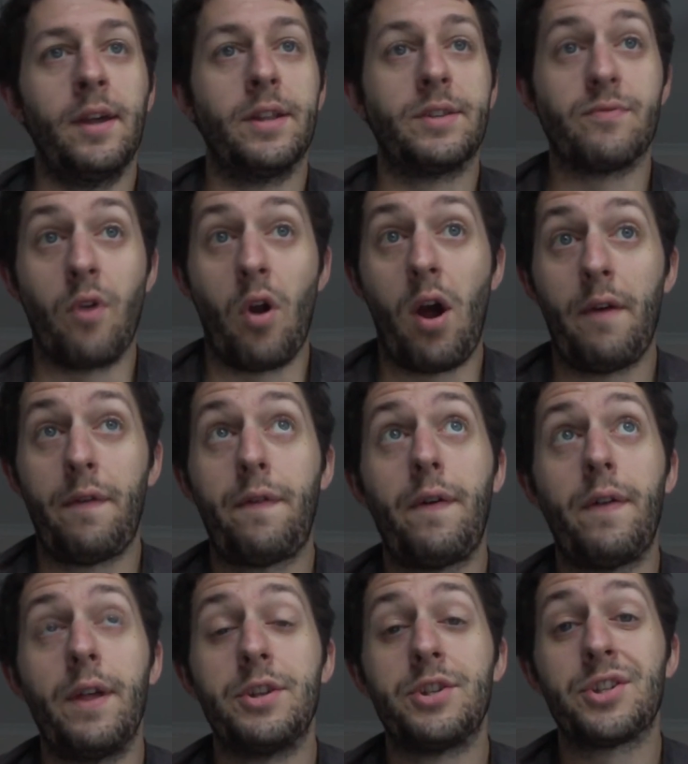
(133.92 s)
it's
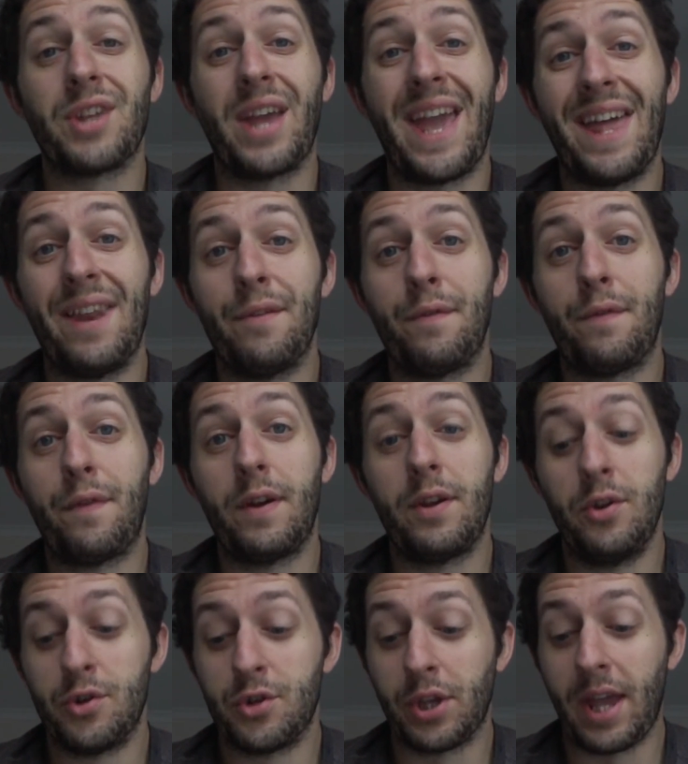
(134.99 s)
rife. They're just ahead of
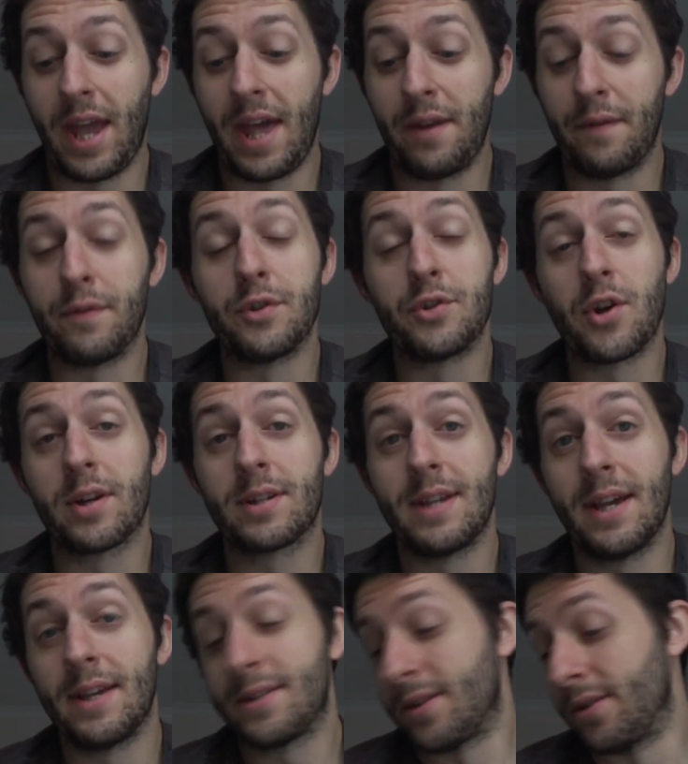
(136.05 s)
usually ahead of the drug
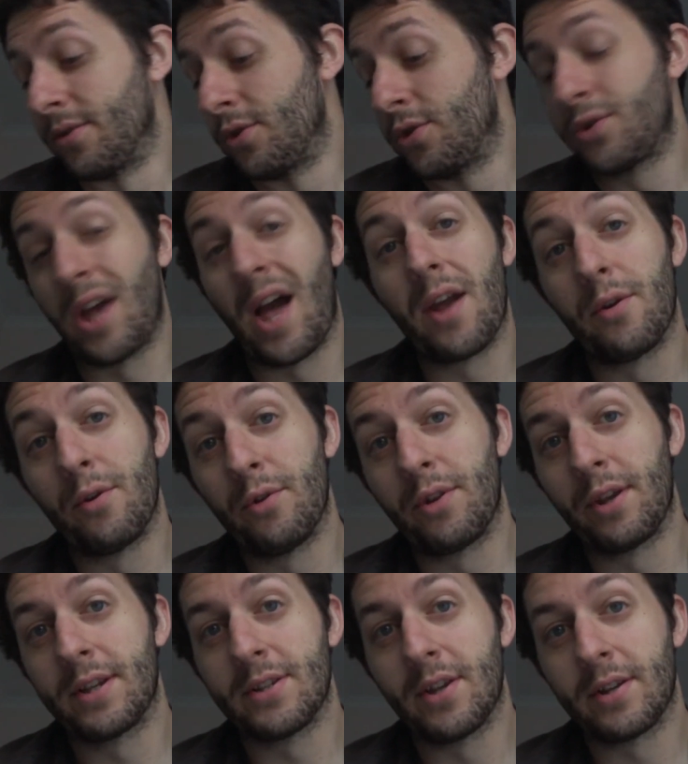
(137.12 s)
tests and USADA and
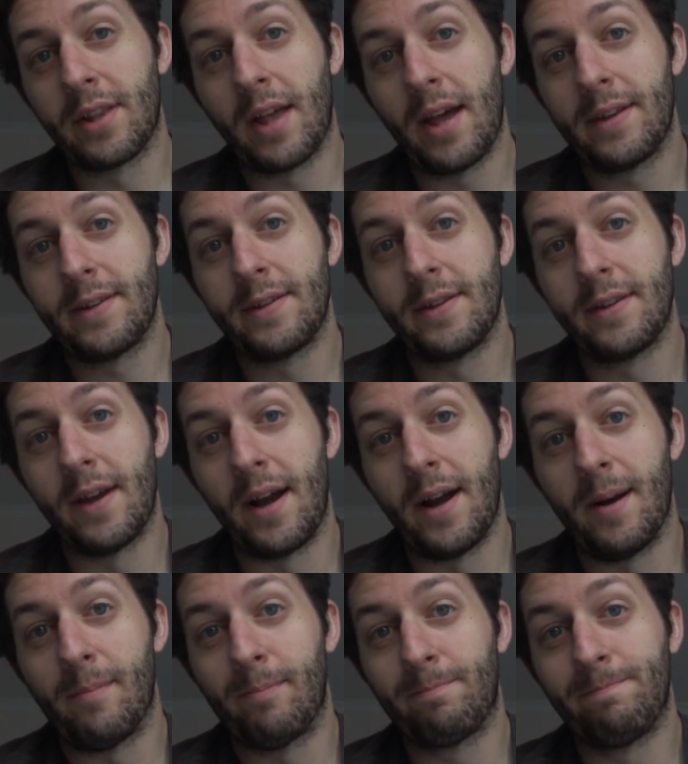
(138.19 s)
things like that.
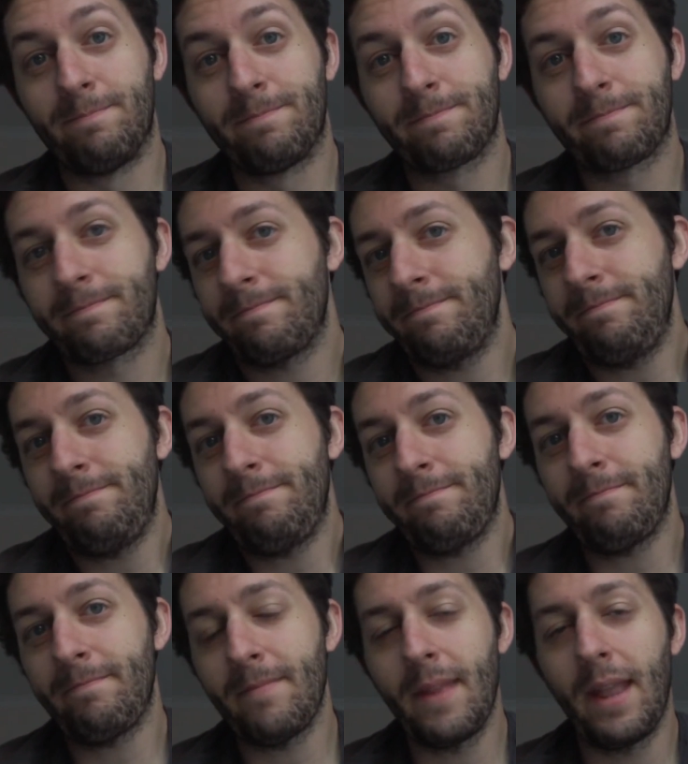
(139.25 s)
Um,
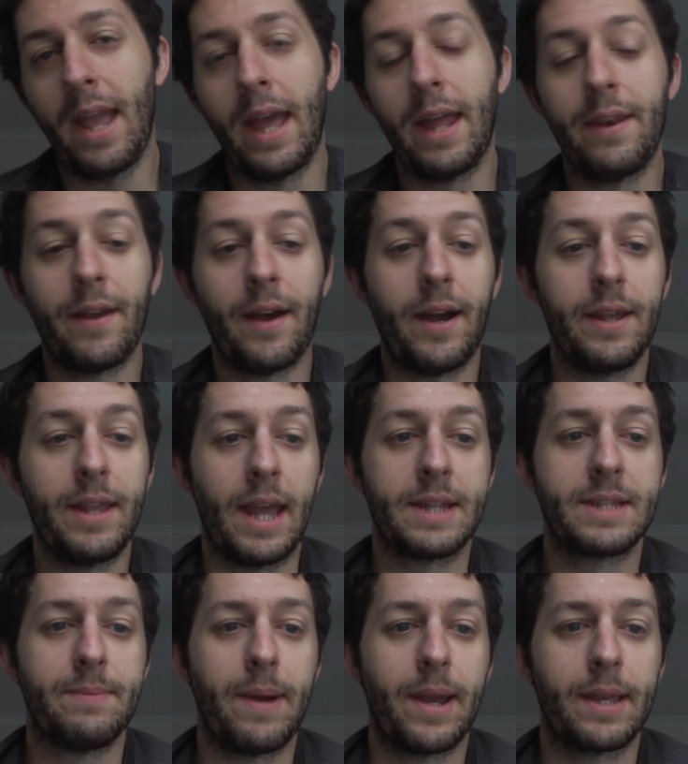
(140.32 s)
and uh, yeah,
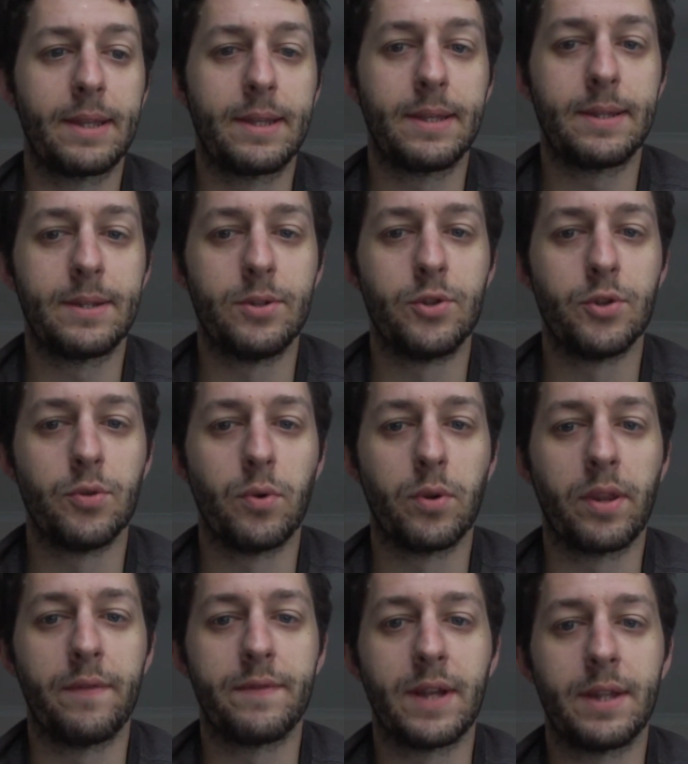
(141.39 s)
to make to do
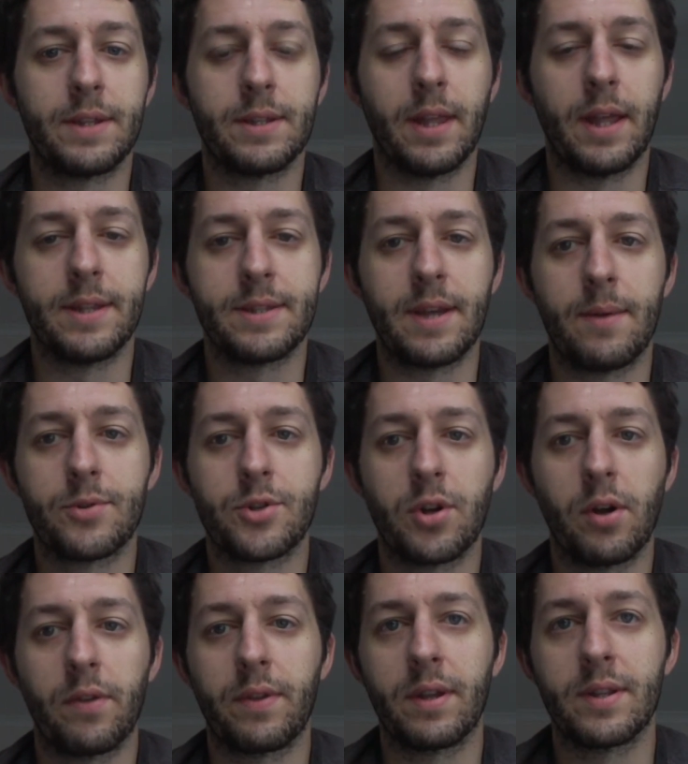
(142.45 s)
what they've done to Lance
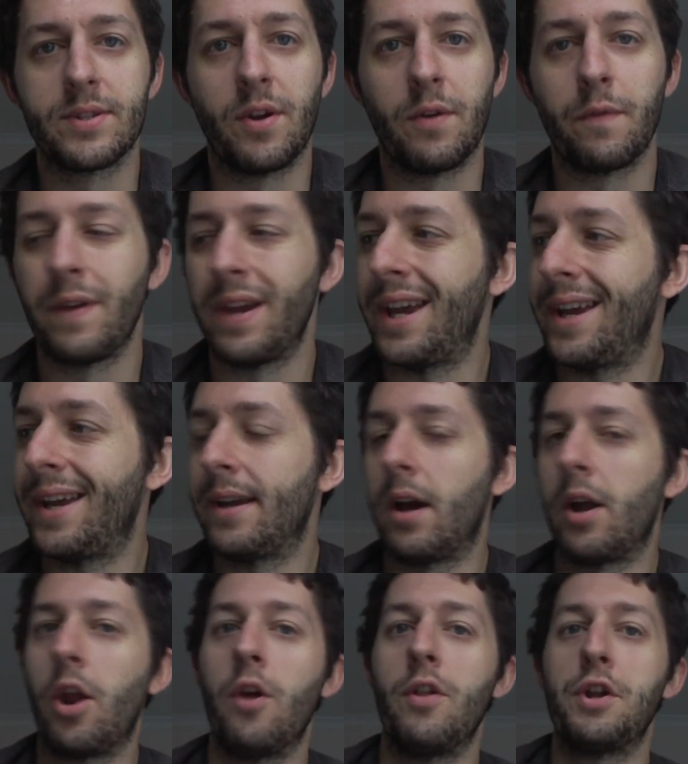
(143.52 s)
Armstrong, I think it's not fair.
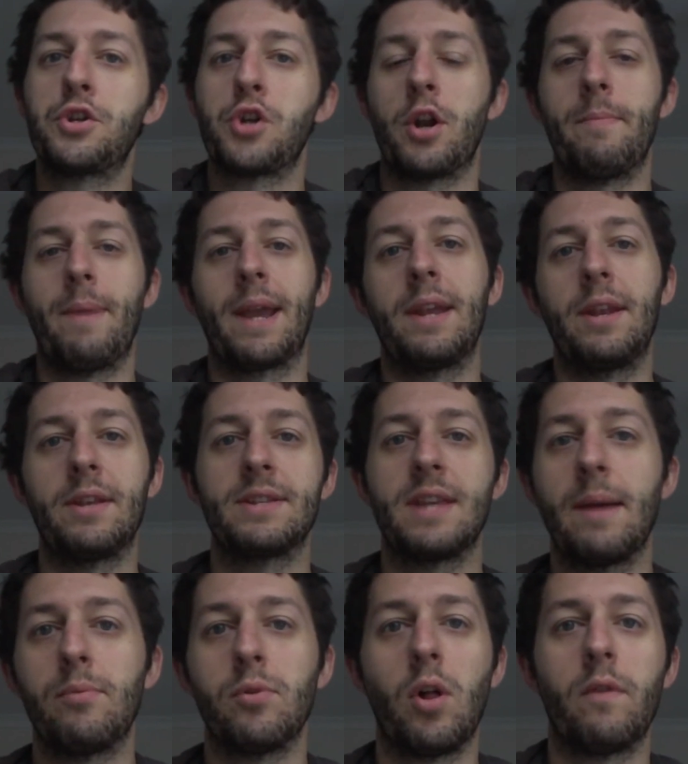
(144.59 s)
I know they're trying to make an
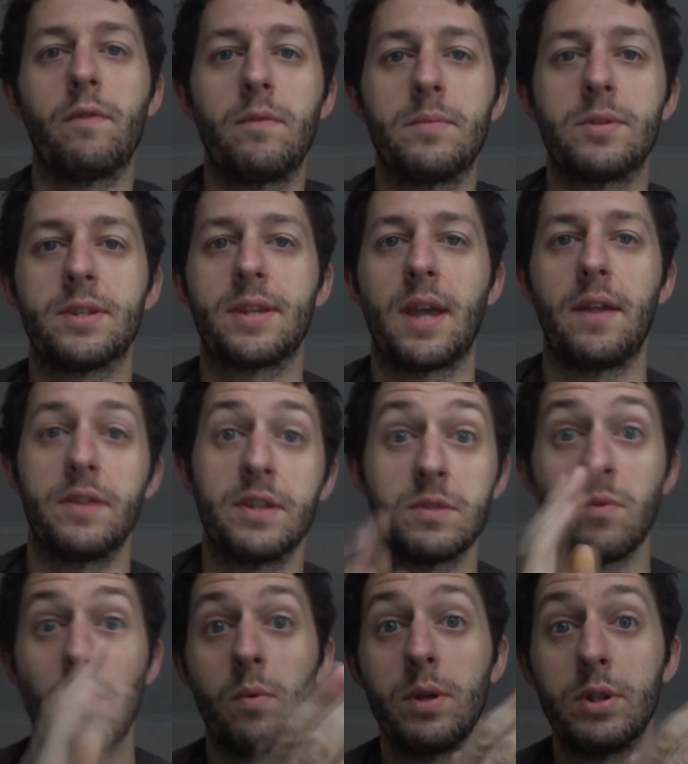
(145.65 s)
example of him to say this is
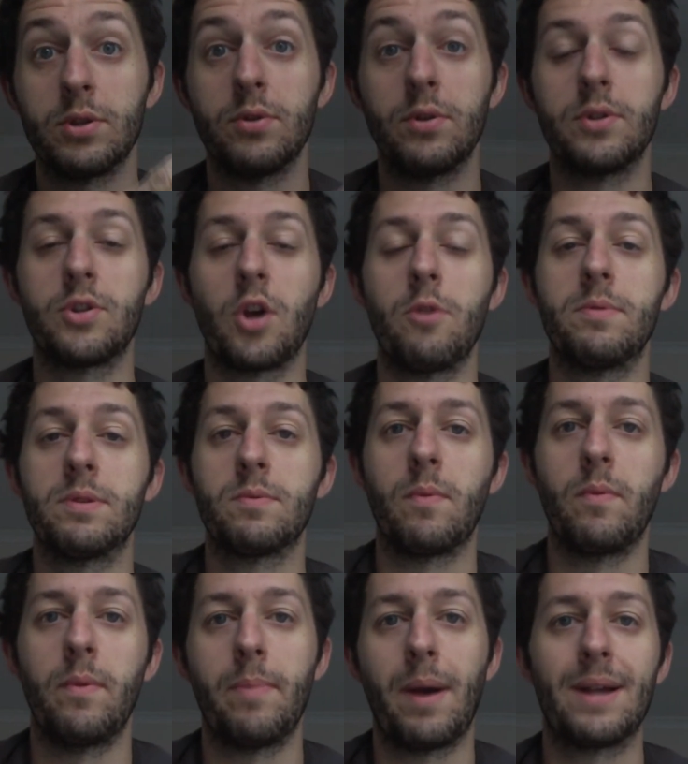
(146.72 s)
what we do to dopers
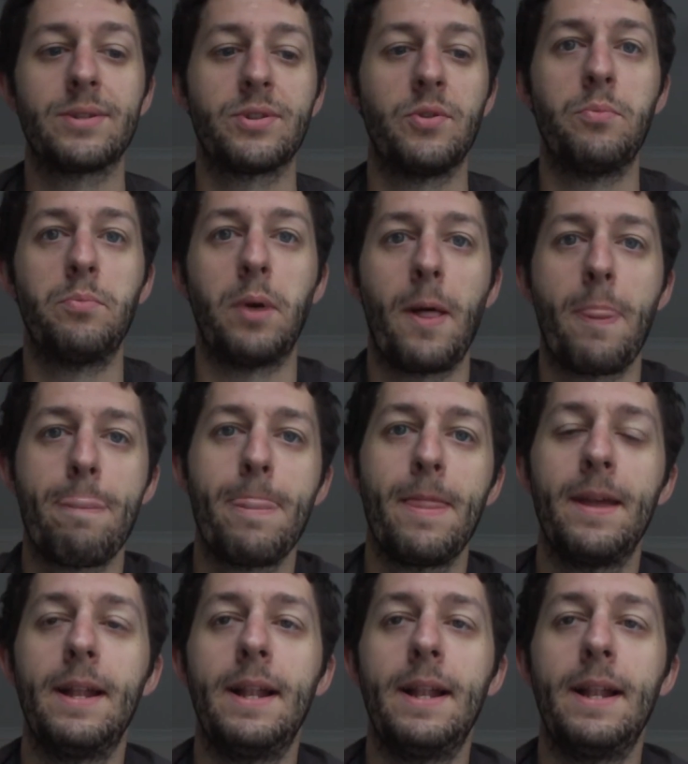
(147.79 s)
when we bust them, but